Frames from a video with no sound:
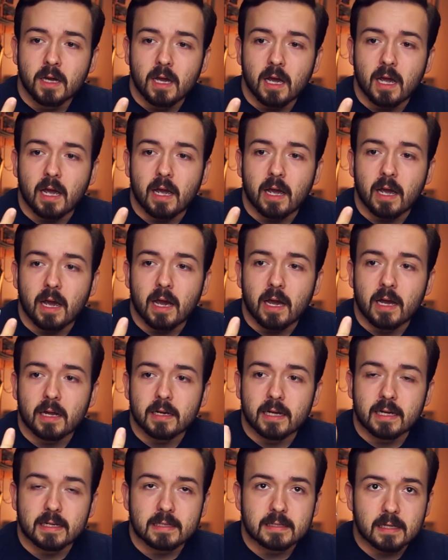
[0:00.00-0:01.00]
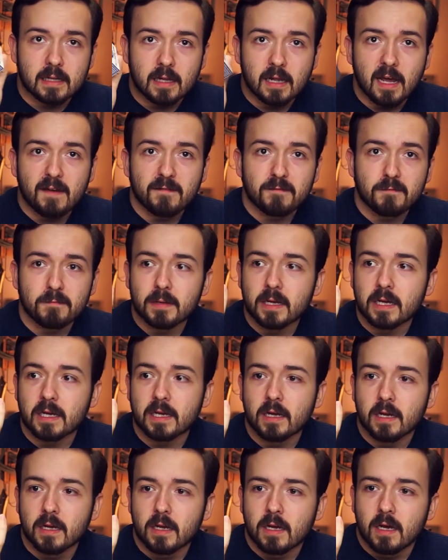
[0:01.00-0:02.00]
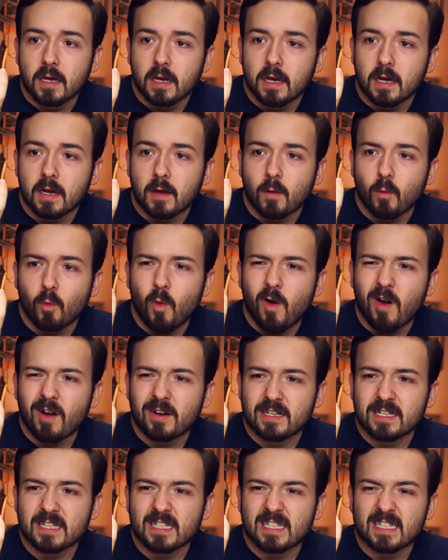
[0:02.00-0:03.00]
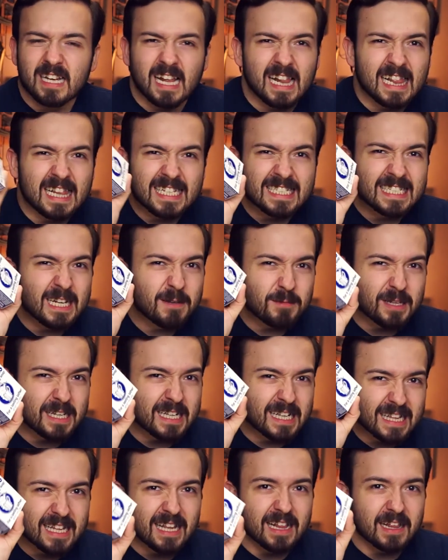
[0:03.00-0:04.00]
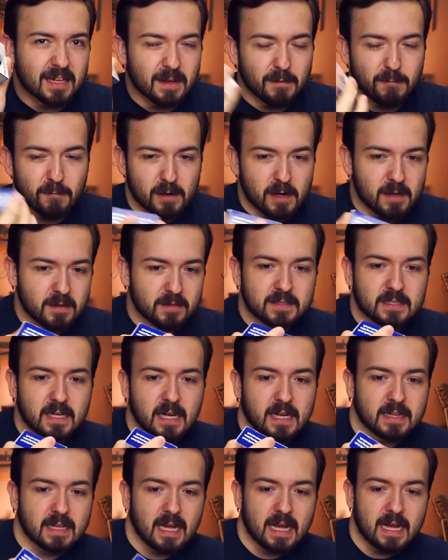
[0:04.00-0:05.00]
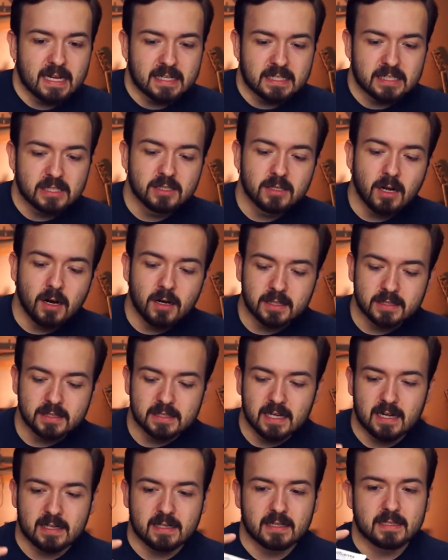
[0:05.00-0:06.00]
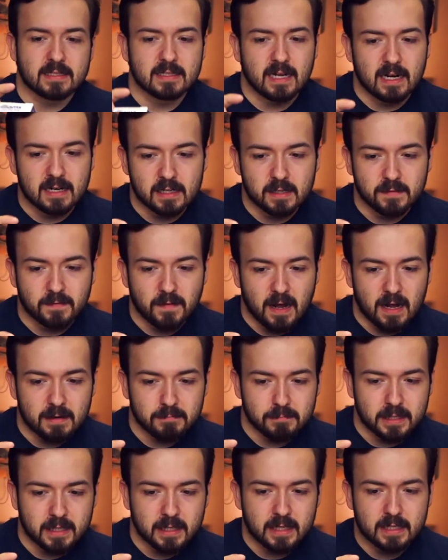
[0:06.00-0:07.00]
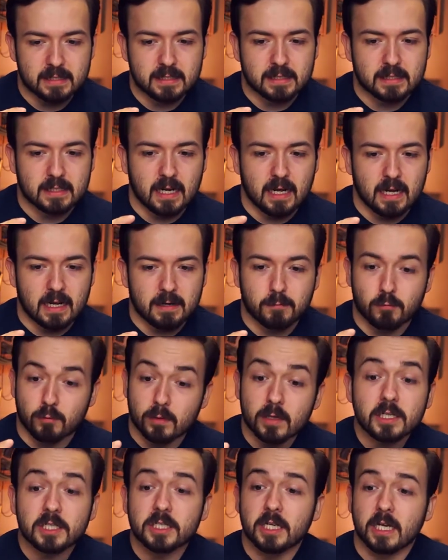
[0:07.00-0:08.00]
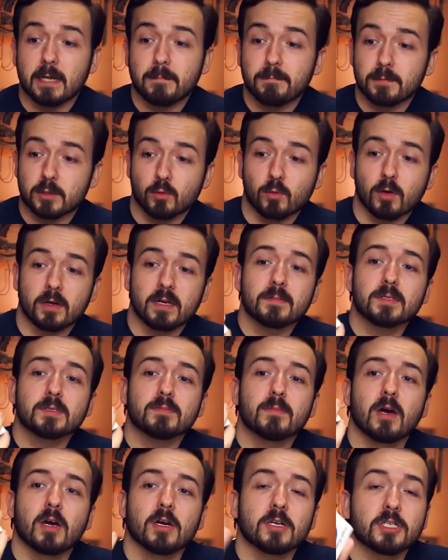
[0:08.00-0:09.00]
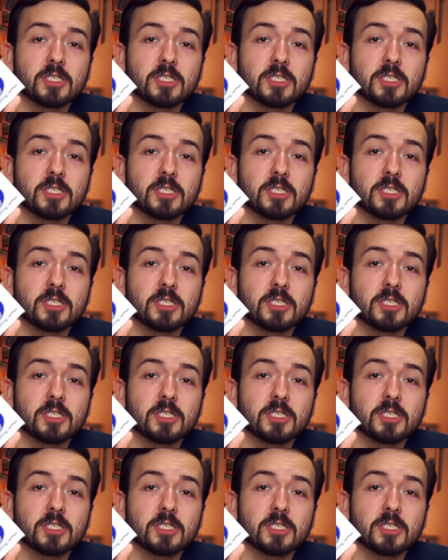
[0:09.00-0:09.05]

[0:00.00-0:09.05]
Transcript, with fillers: and it's left me uh, wanting uh, something a little different. I'll say that. It's not exactly satisfied me. It's uh, really cheap. It's Williams Mug